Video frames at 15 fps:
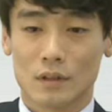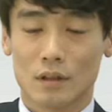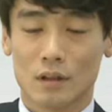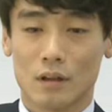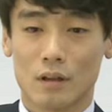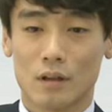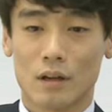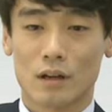
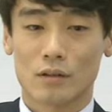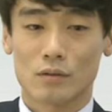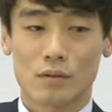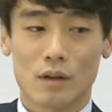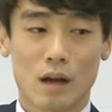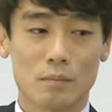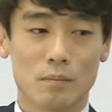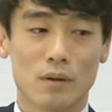Uh,
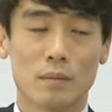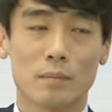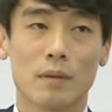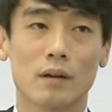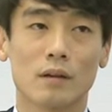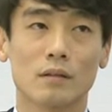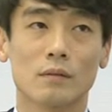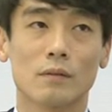actually, I
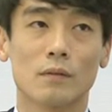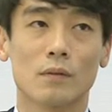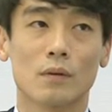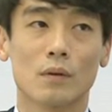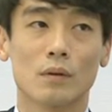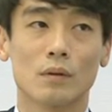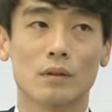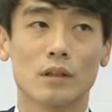prepared
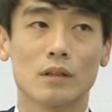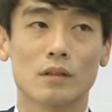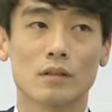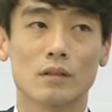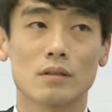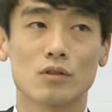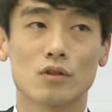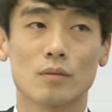for
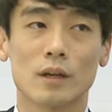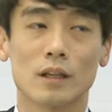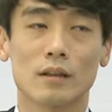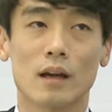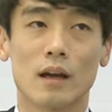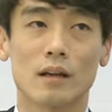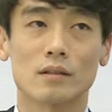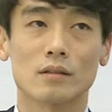this GMAT
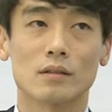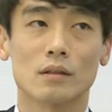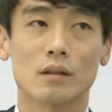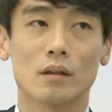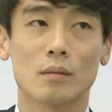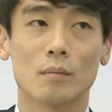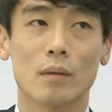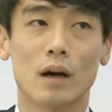test
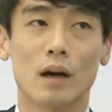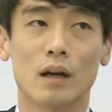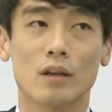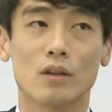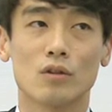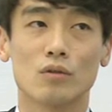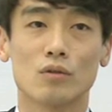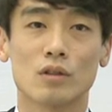by
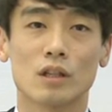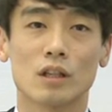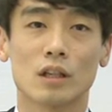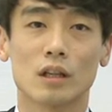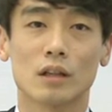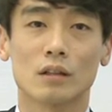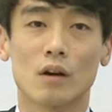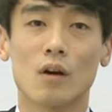
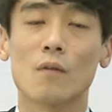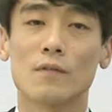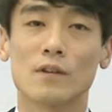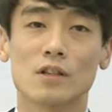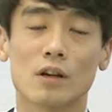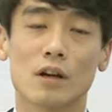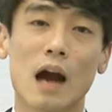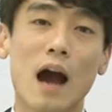using the
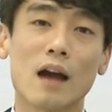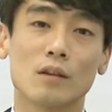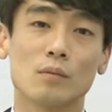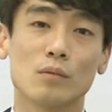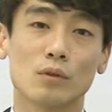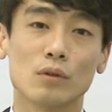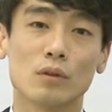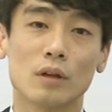official
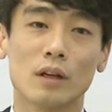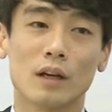guidebook,